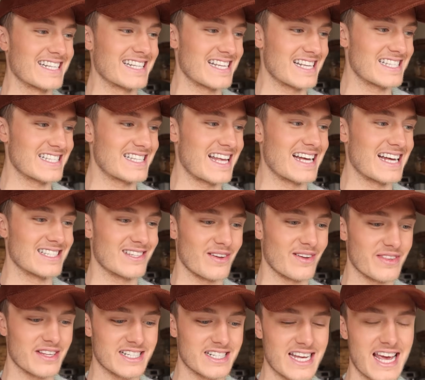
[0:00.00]
as it says
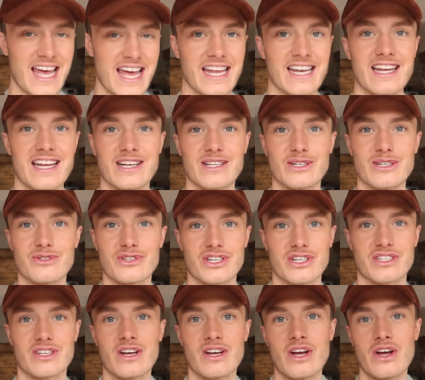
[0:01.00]
on the tin, and you
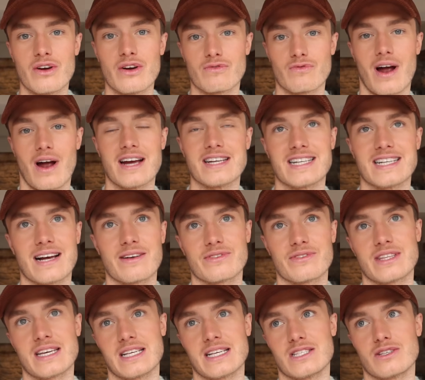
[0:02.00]
just write
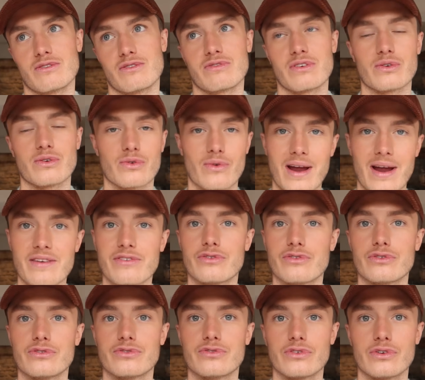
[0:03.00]
down things you feel
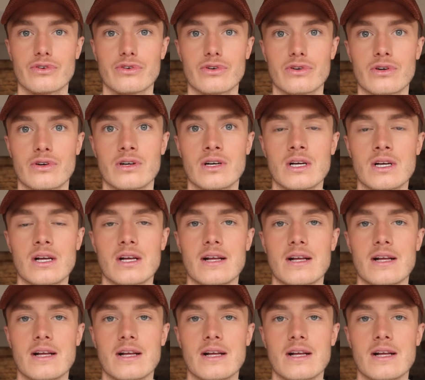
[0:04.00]
grateful for,